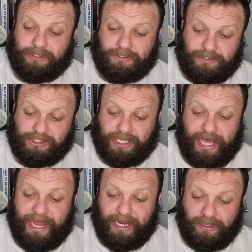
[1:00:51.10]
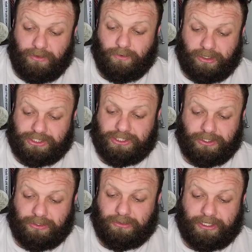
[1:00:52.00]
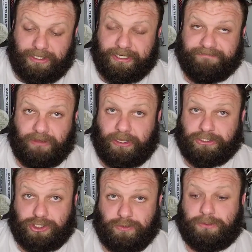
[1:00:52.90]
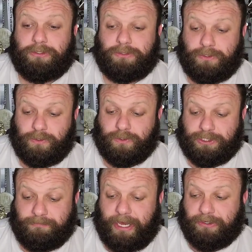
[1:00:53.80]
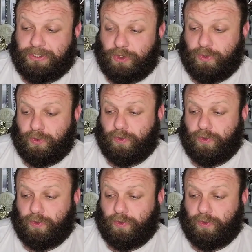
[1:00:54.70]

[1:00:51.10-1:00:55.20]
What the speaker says: there's a guy in the works, though, Ivan Chuk, who's about to,